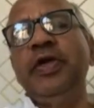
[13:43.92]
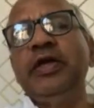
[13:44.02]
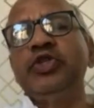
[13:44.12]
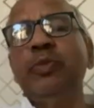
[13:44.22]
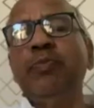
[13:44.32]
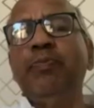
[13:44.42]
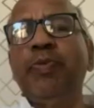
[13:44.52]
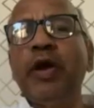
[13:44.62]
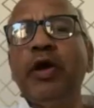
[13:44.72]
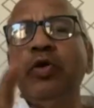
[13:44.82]
So
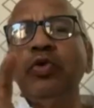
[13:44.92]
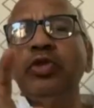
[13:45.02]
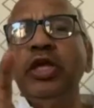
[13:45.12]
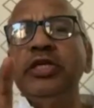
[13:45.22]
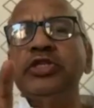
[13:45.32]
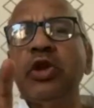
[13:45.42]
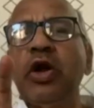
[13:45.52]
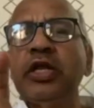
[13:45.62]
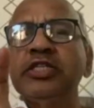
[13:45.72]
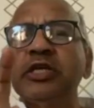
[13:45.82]
Prakriti is
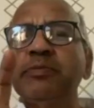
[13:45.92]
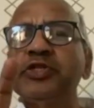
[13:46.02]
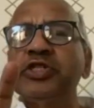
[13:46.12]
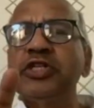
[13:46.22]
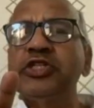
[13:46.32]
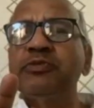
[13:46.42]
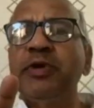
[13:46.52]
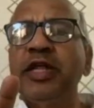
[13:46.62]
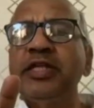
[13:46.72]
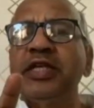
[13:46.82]
not a substance,
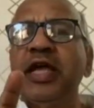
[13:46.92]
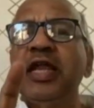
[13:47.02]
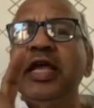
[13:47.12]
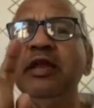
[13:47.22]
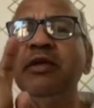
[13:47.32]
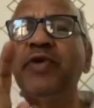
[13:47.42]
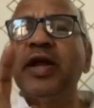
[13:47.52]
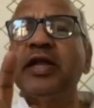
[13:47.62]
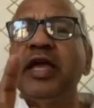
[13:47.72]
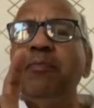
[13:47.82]
but it's in
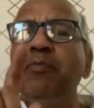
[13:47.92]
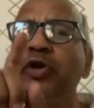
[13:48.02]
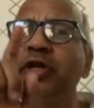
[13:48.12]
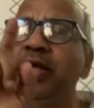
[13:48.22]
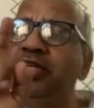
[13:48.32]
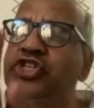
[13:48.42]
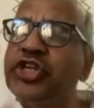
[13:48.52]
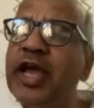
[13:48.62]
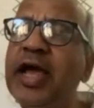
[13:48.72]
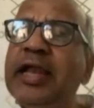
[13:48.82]
effect a
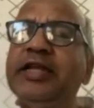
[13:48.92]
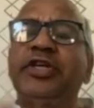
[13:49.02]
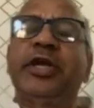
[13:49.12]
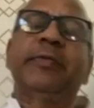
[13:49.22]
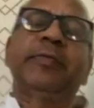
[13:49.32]
potentiality.